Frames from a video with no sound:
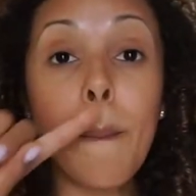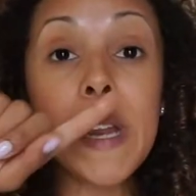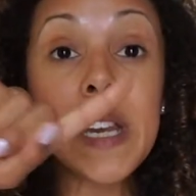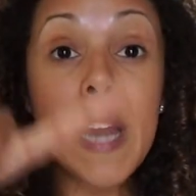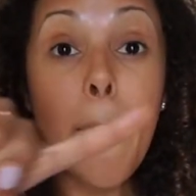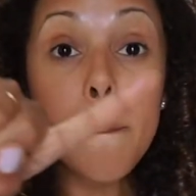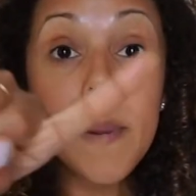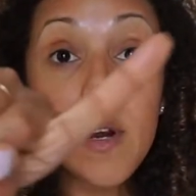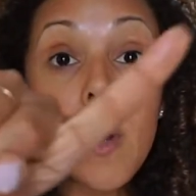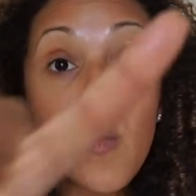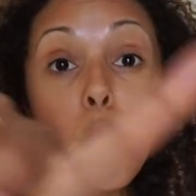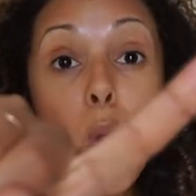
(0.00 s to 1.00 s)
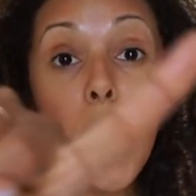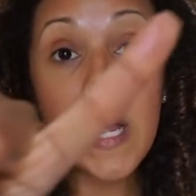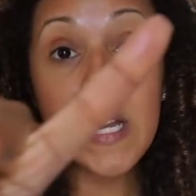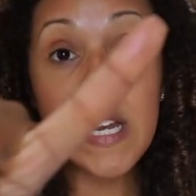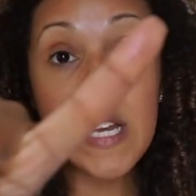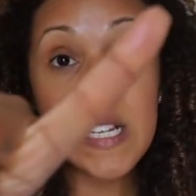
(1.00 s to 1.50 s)
my number
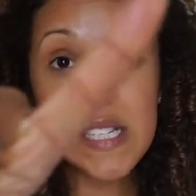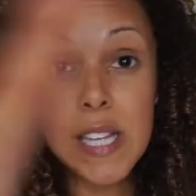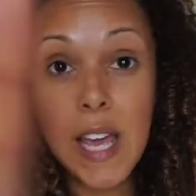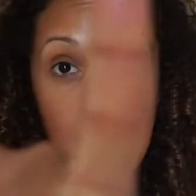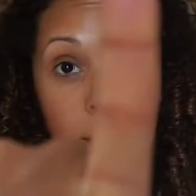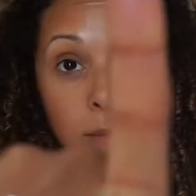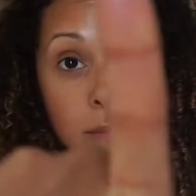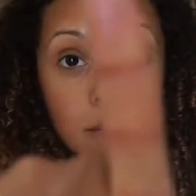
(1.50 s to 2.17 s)
1 tip,